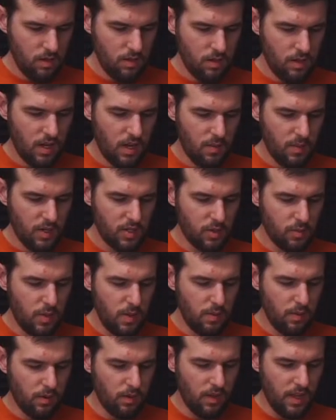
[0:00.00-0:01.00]
gotta make sure
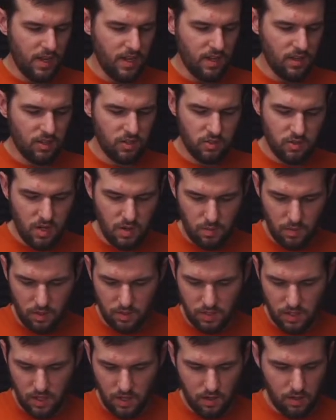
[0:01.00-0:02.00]
people are liking the stream. And I was
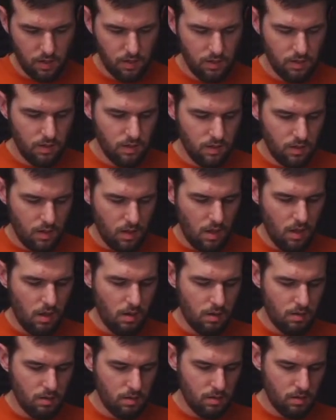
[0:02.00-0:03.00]
like, oh,
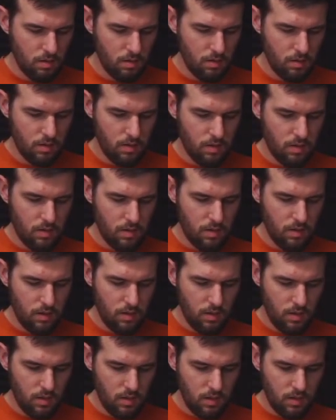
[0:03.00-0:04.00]

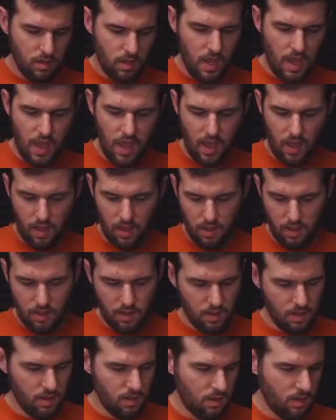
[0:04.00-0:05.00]
yeah,
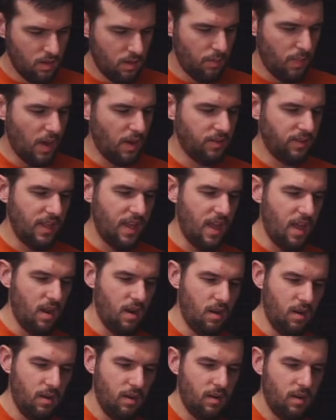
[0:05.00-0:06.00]
about that.
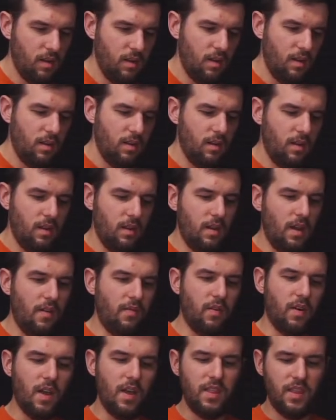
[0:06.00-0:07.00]
I
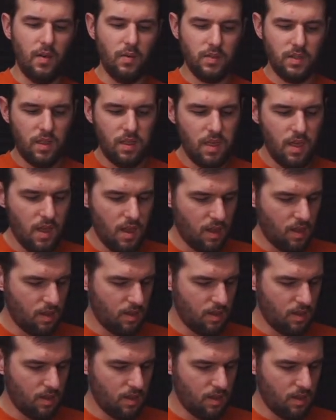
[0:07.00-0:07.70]
forgot that was the thing.